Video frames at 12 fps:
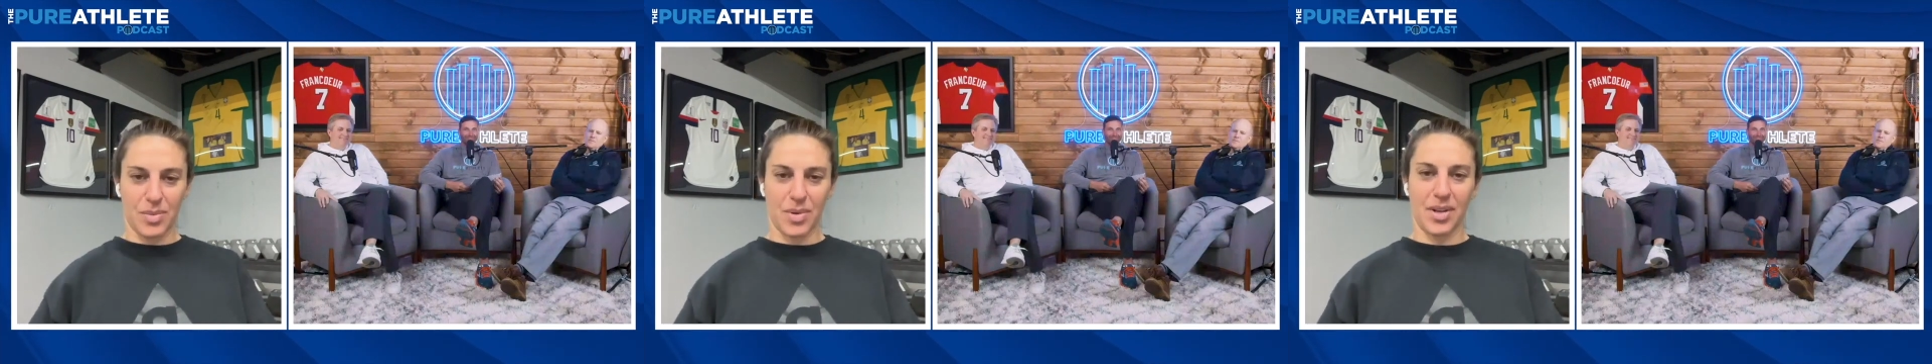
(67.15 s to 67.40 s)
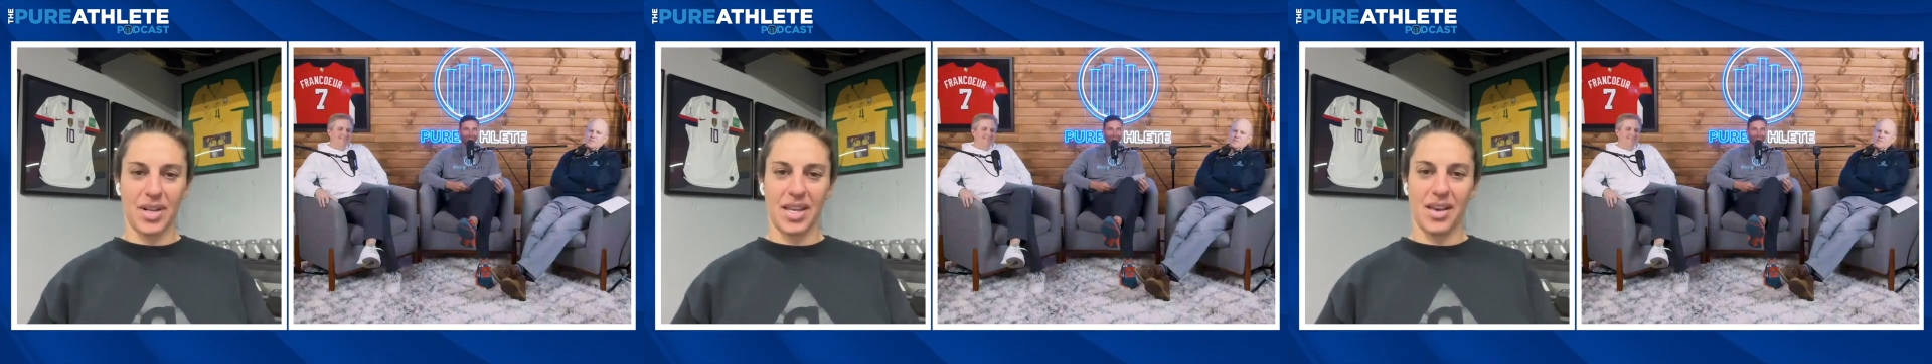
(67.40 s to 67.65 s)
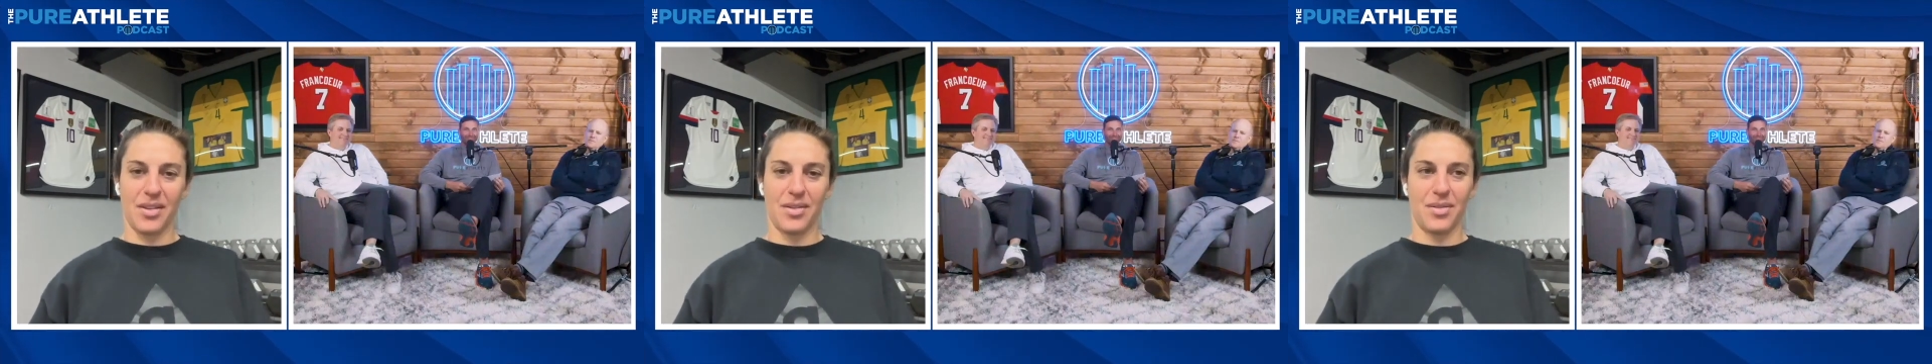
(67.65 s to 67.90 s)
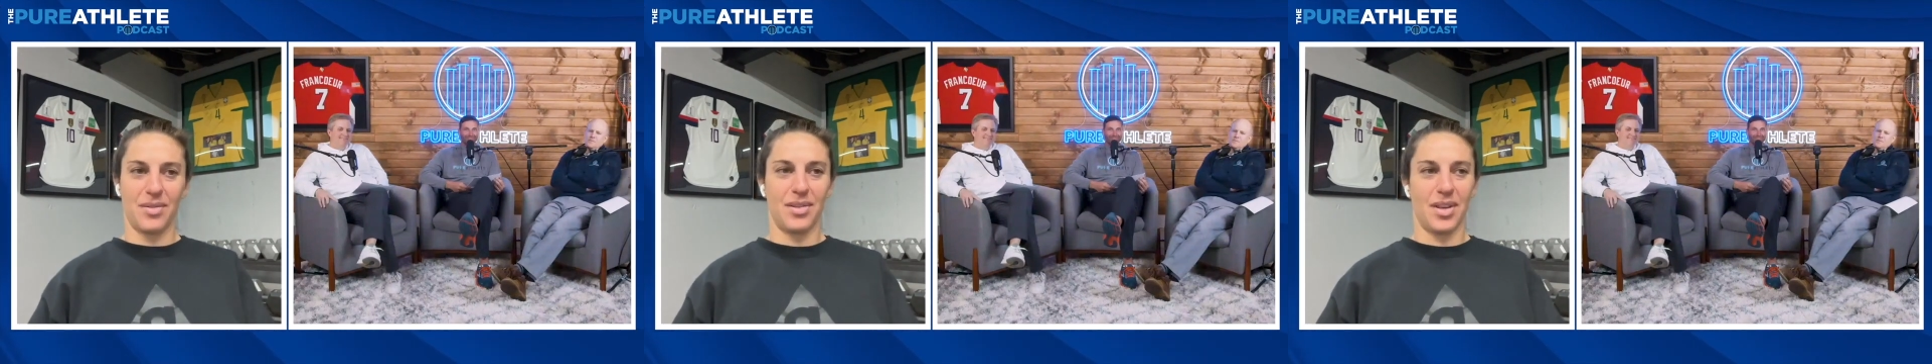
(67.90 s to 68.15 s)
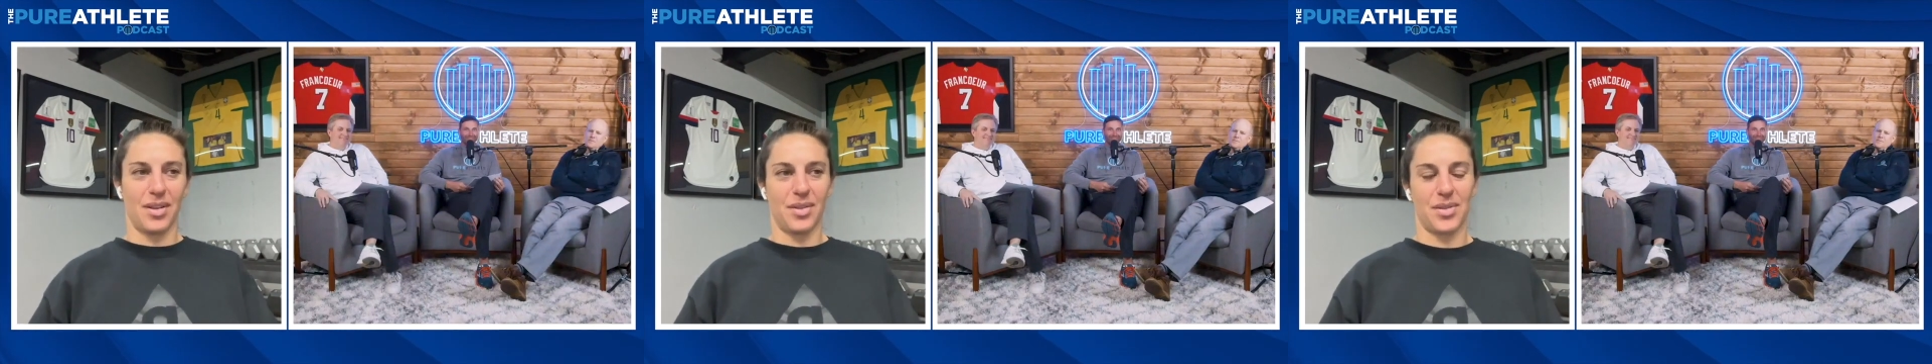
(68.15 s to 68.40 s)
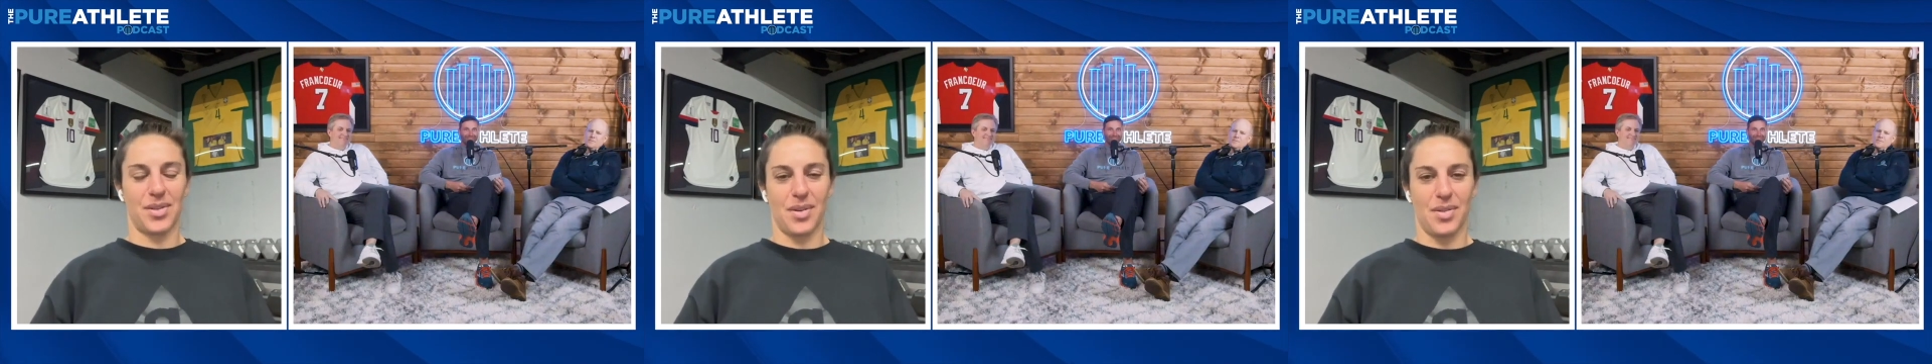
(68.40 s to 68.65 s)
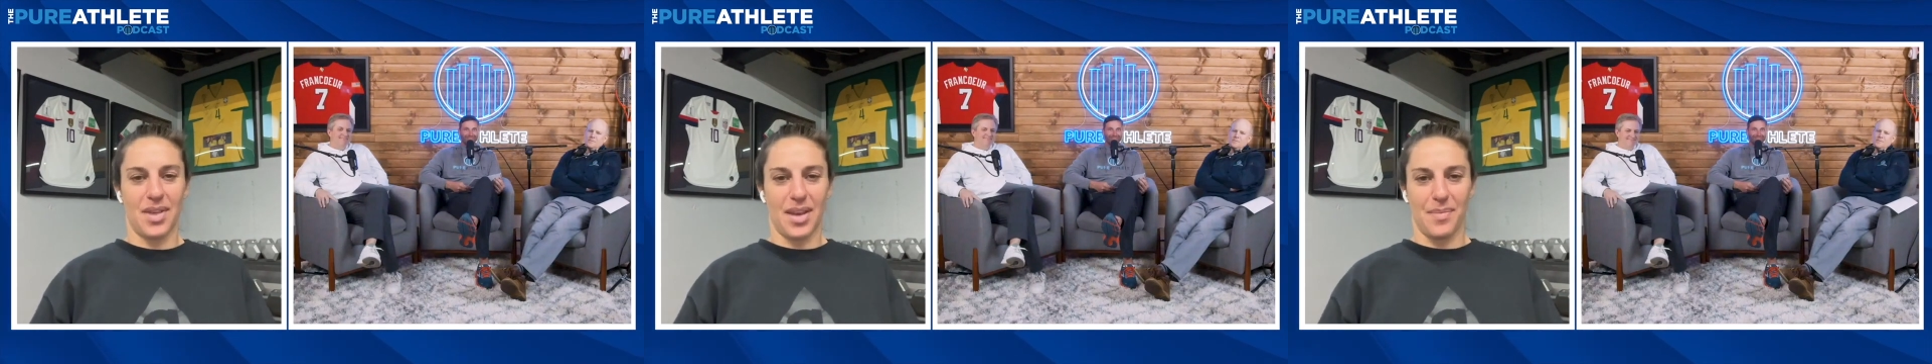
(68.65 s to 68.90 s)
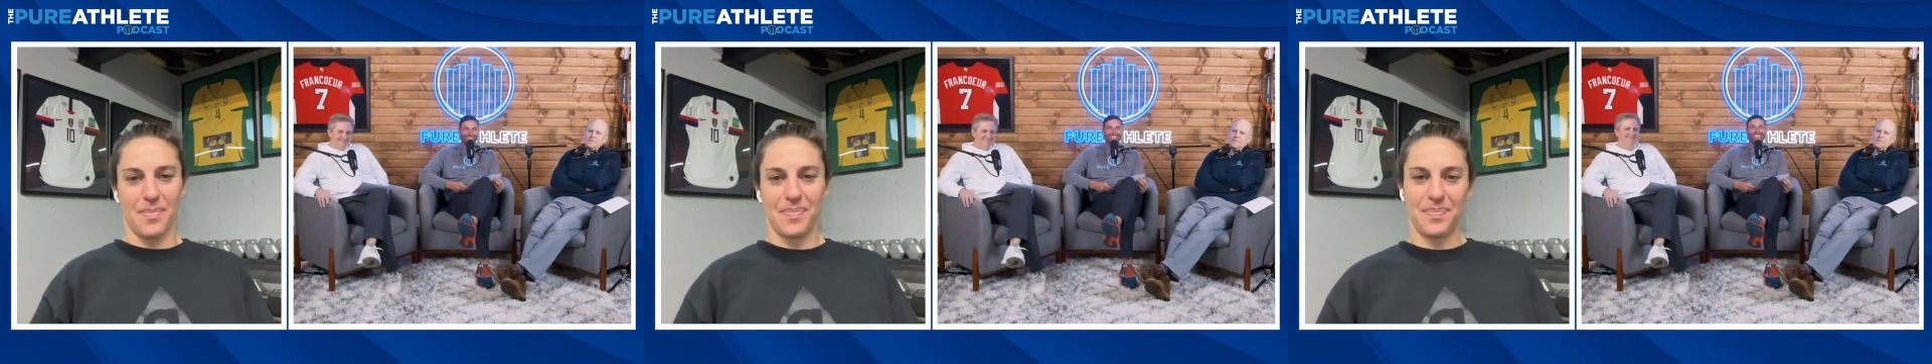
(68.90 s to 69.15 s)
we're on a Yellow, Yellowstone
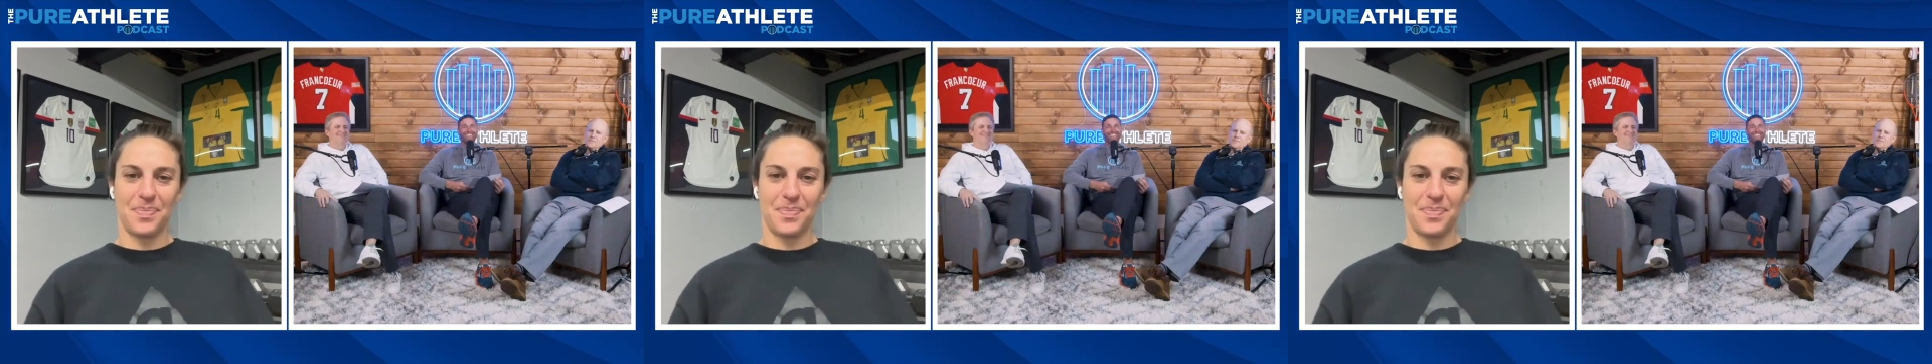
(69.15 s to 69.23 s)
theme.